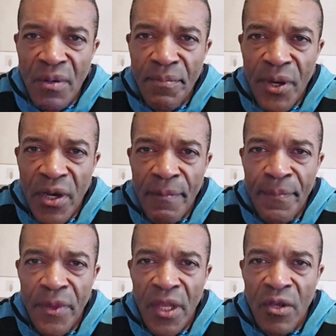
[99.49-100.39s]
But
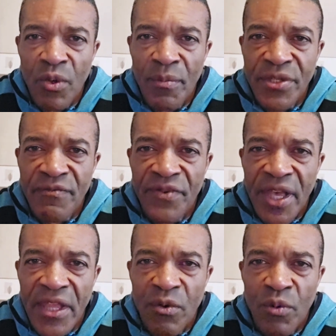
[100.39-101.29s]
we mustn't
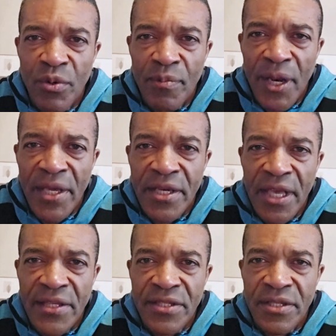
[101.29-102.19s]
forget that we were playing
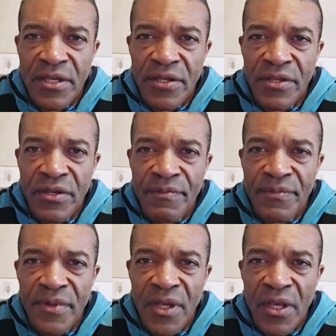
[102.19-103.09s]
against the
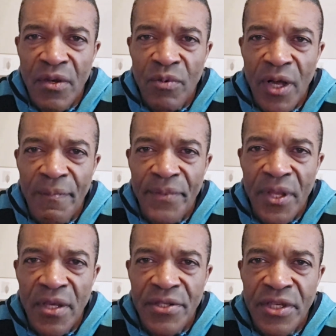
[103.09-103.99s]

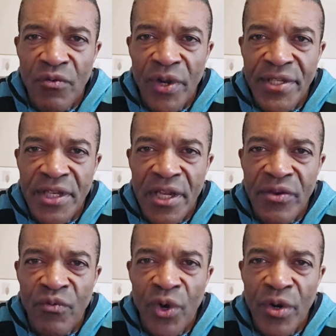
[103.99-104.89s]
until recently,
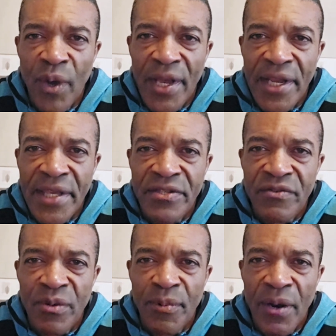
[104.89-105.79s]
the runaway leads
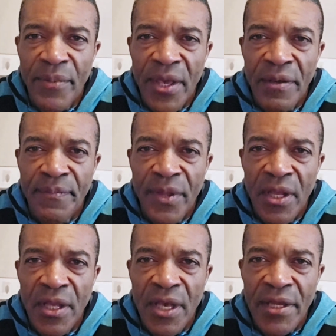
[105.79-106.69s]
of the Premier,
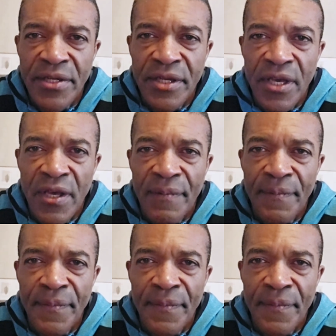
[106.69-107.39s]
and